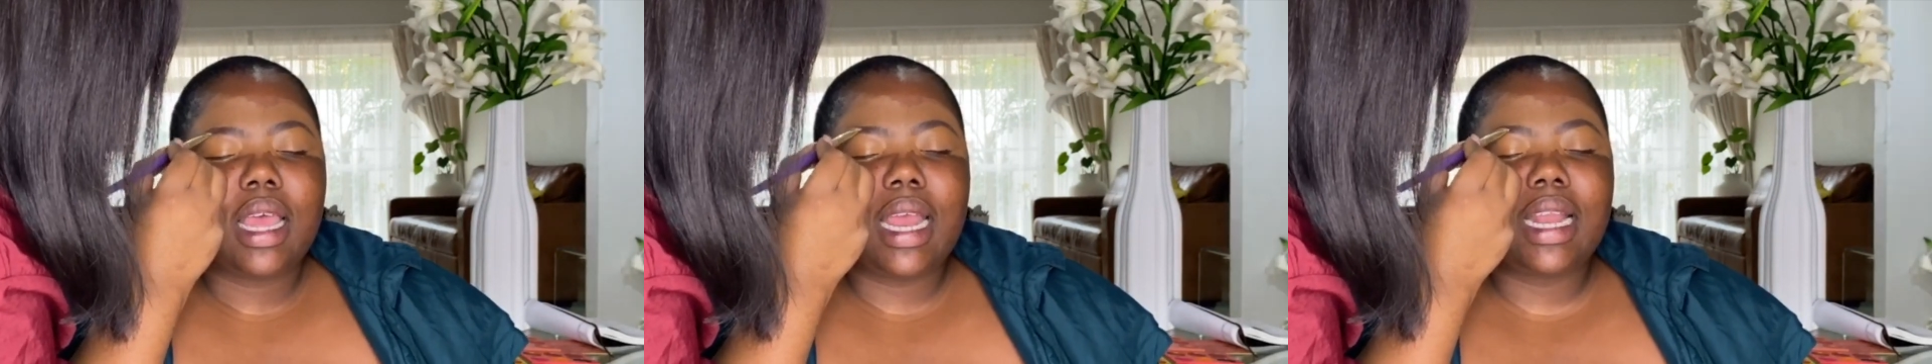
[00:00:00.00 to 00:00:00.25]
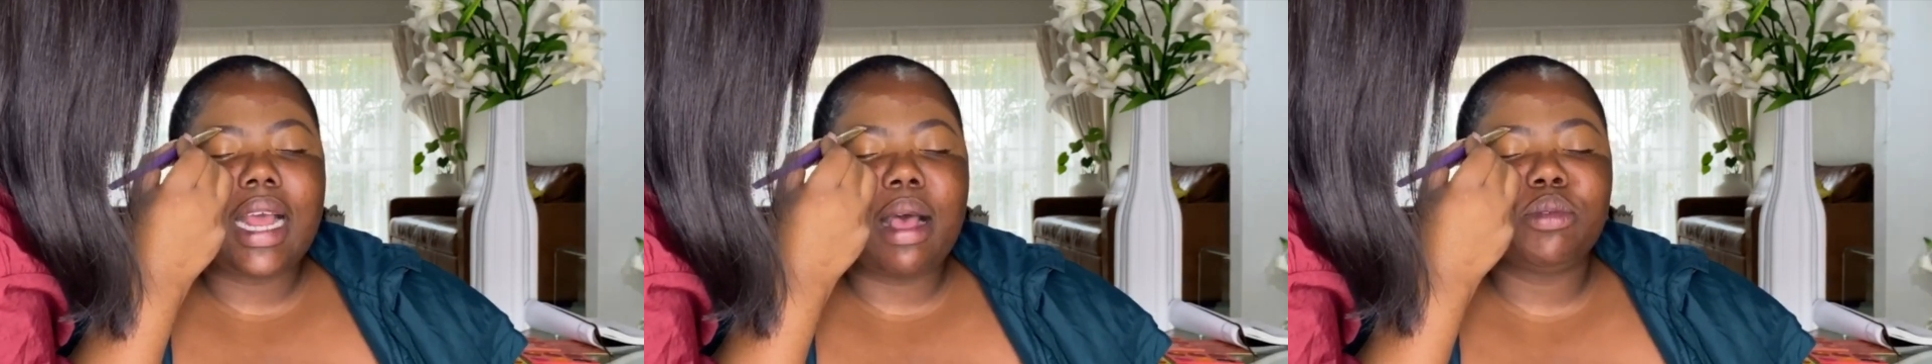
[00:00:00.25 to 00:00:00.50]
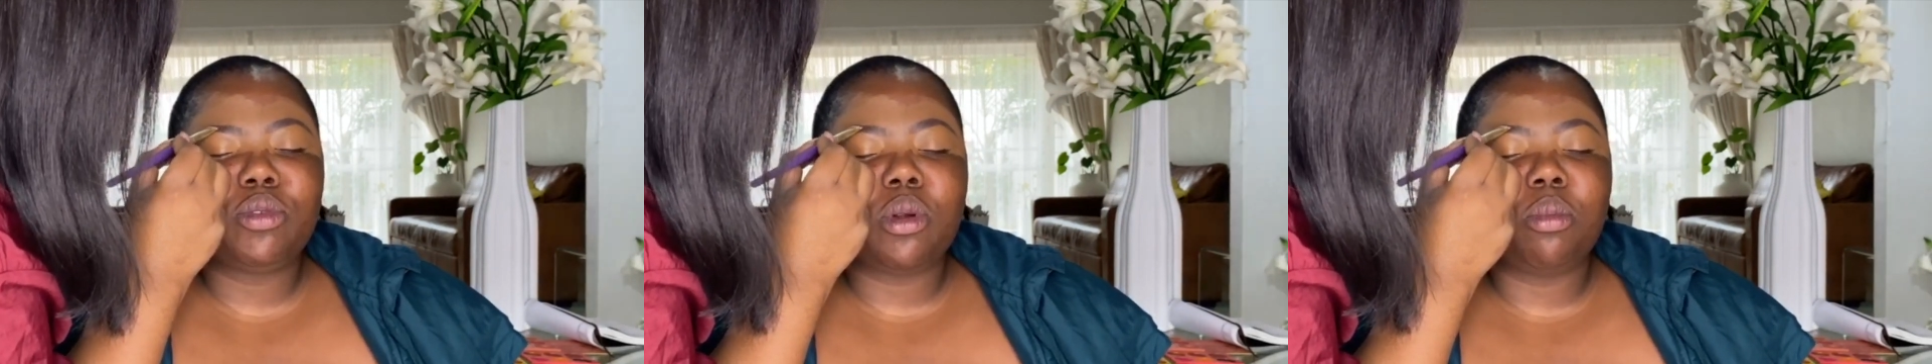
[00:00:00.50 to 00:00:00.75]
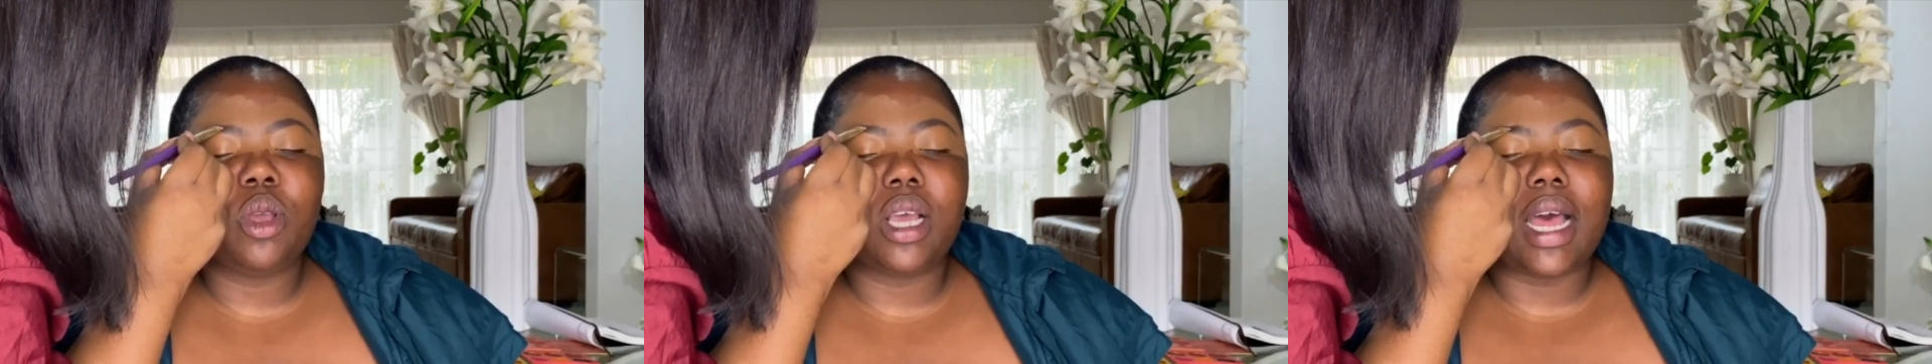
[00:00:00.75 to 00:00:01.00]
it comes
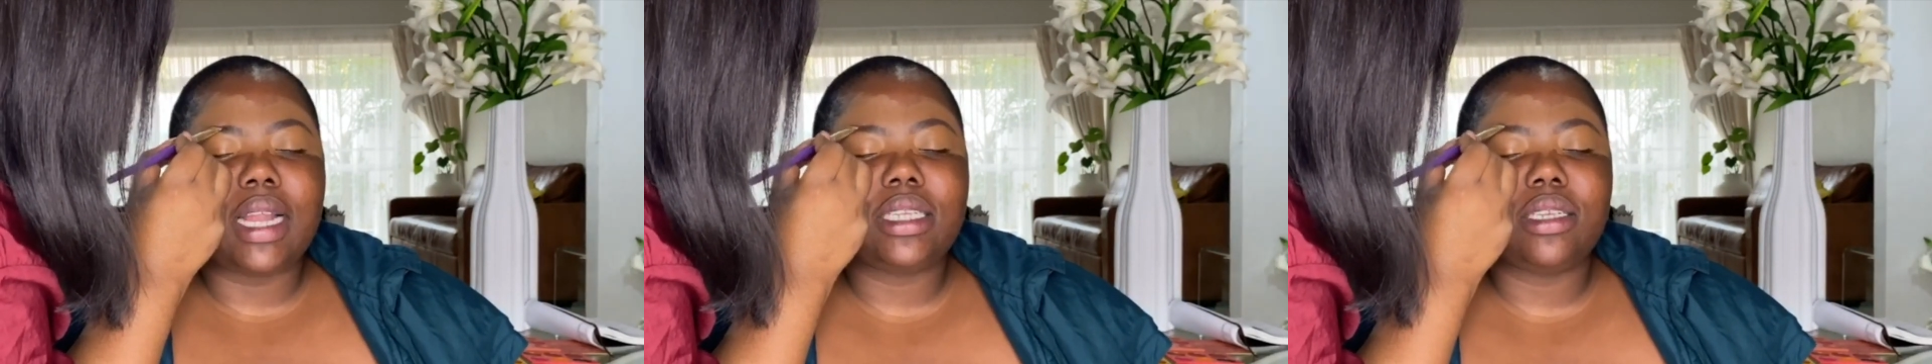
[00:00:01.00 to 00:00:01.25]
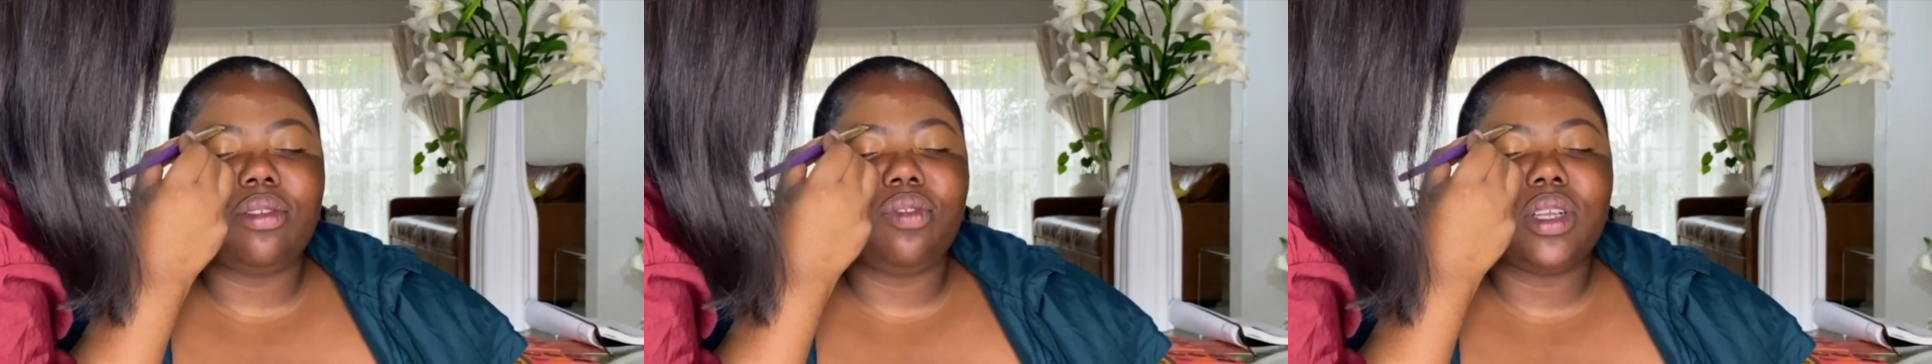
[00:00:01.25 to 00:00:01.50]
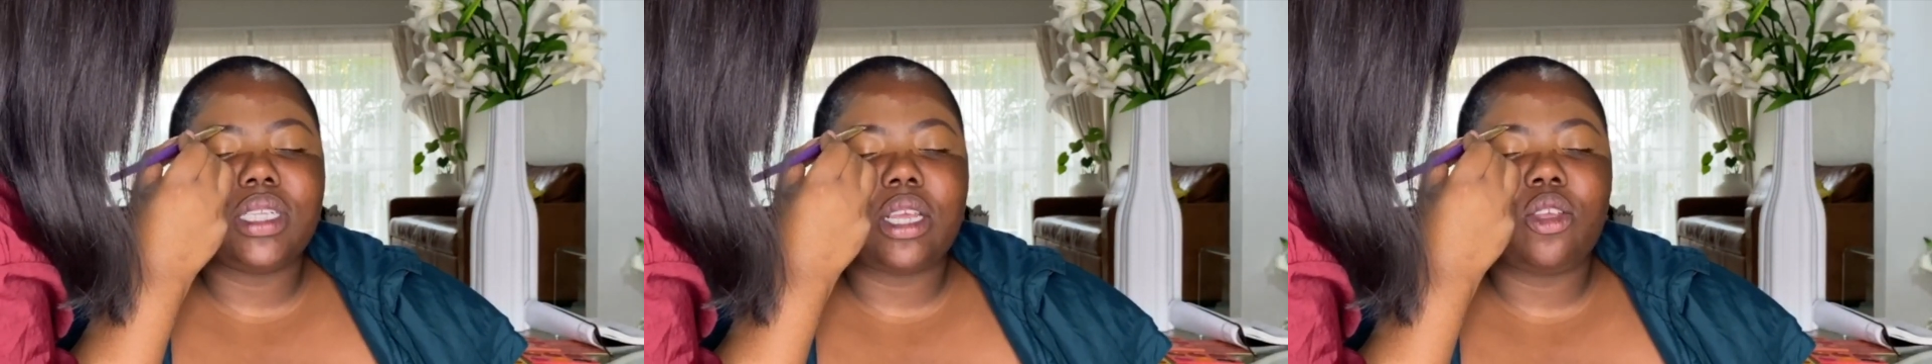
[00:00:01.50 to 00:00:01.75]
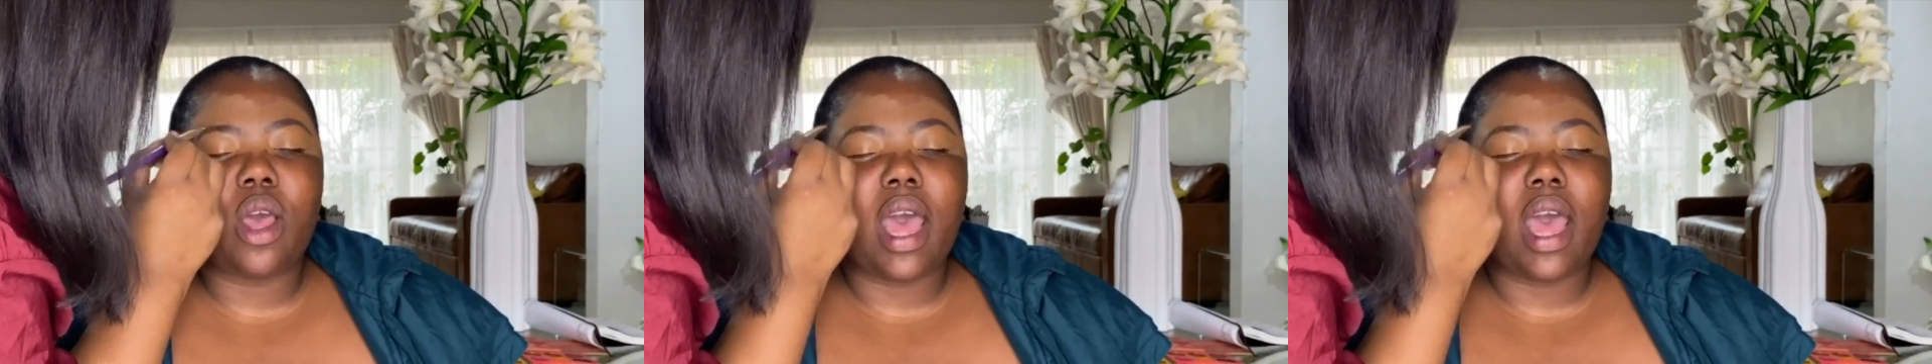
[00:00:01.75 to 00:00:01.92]
from your gut and it feels like your